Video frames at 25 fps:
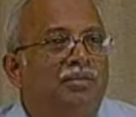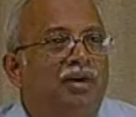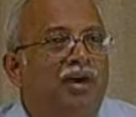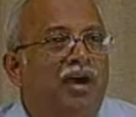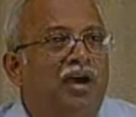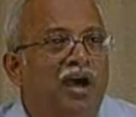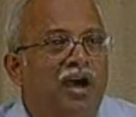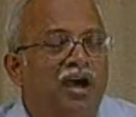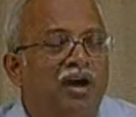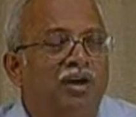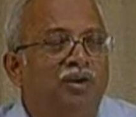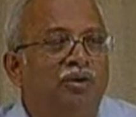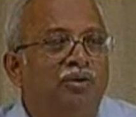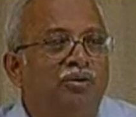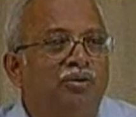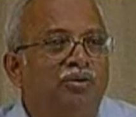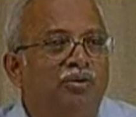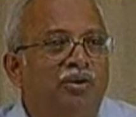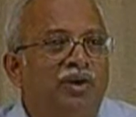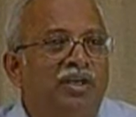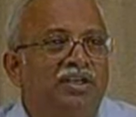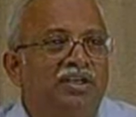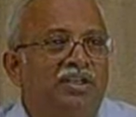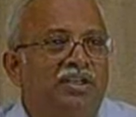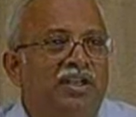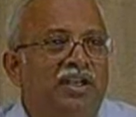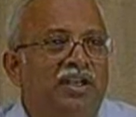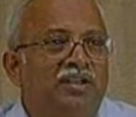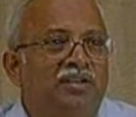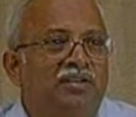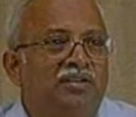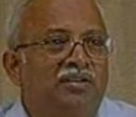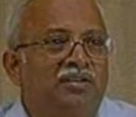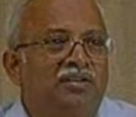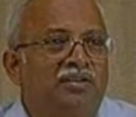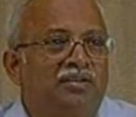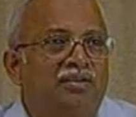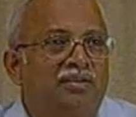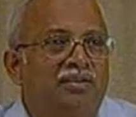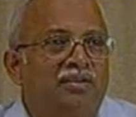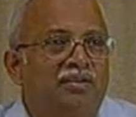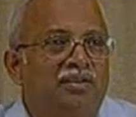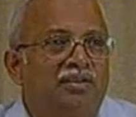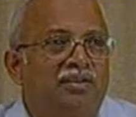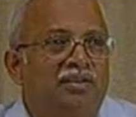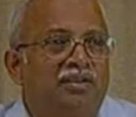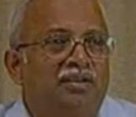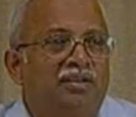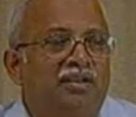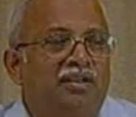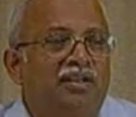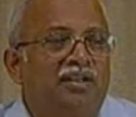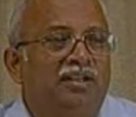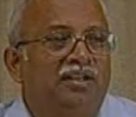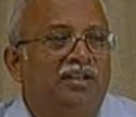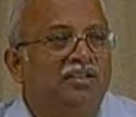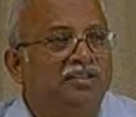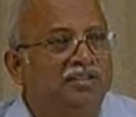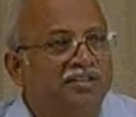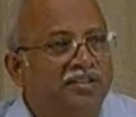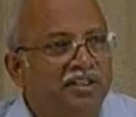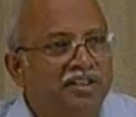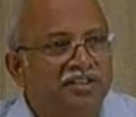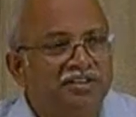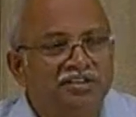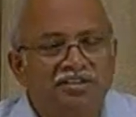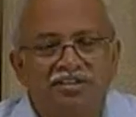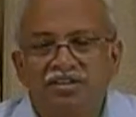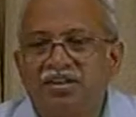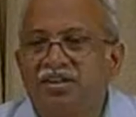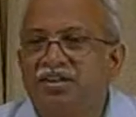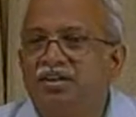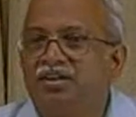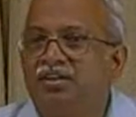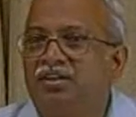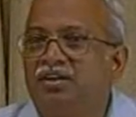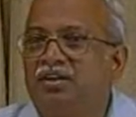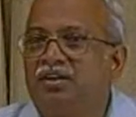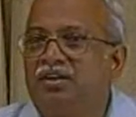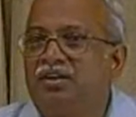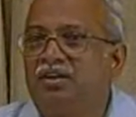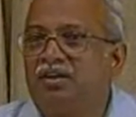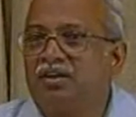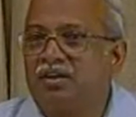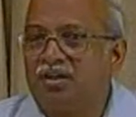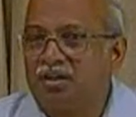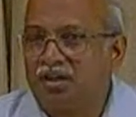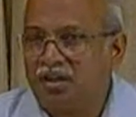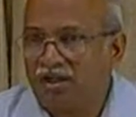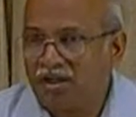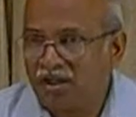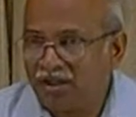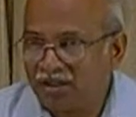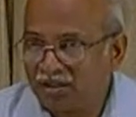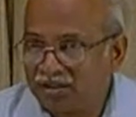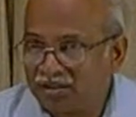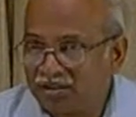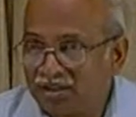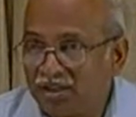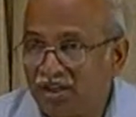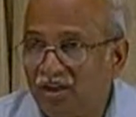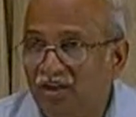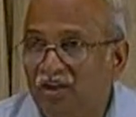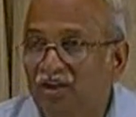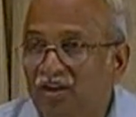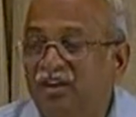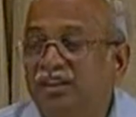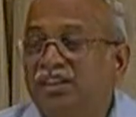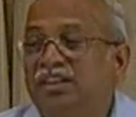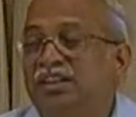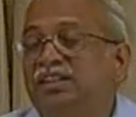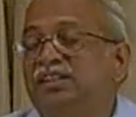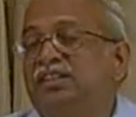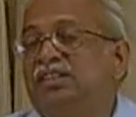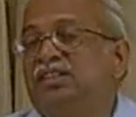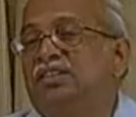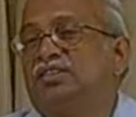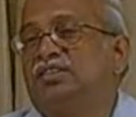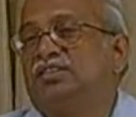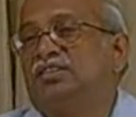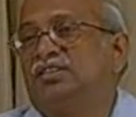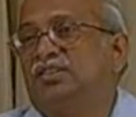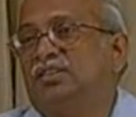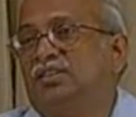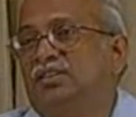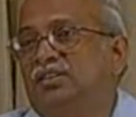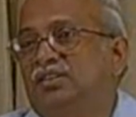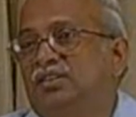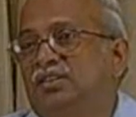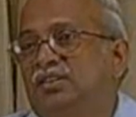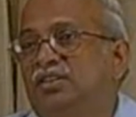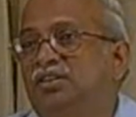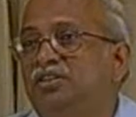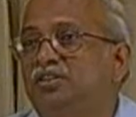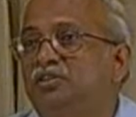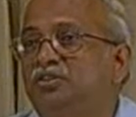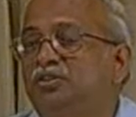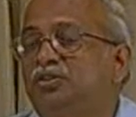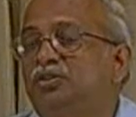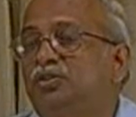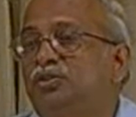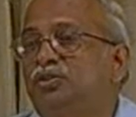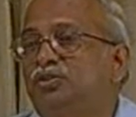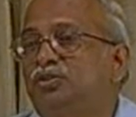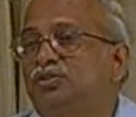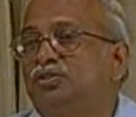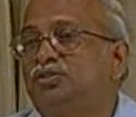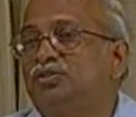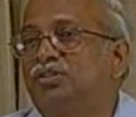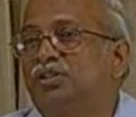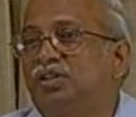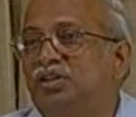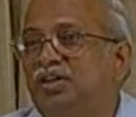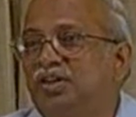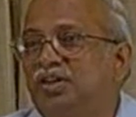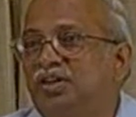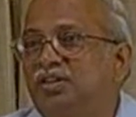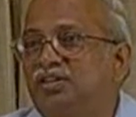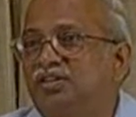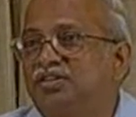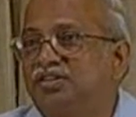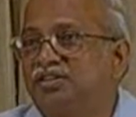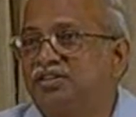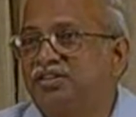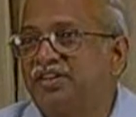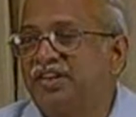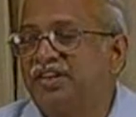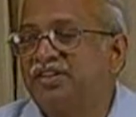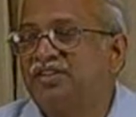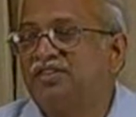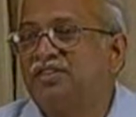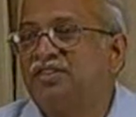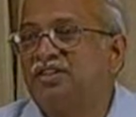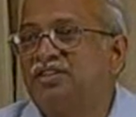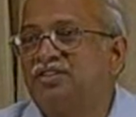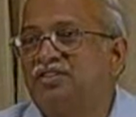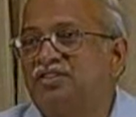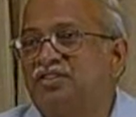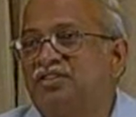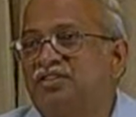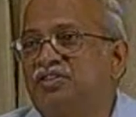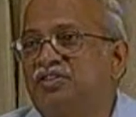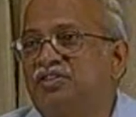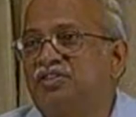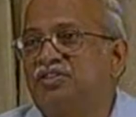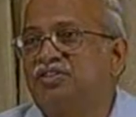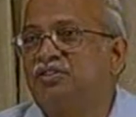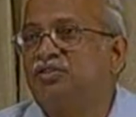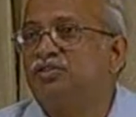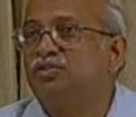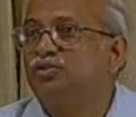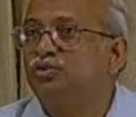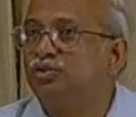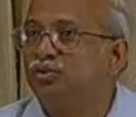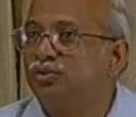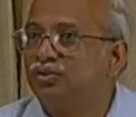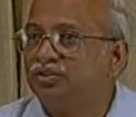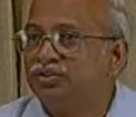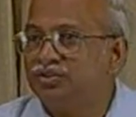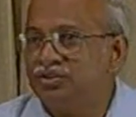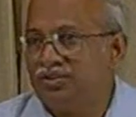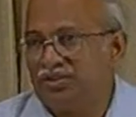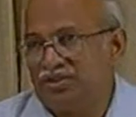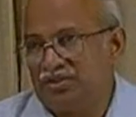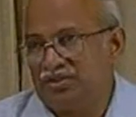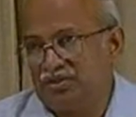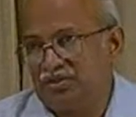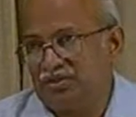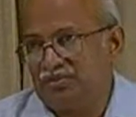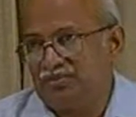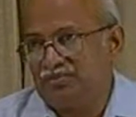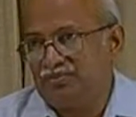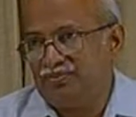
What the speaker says: how one can intentionally or unintentionally introduce stress concentration zones in a ship.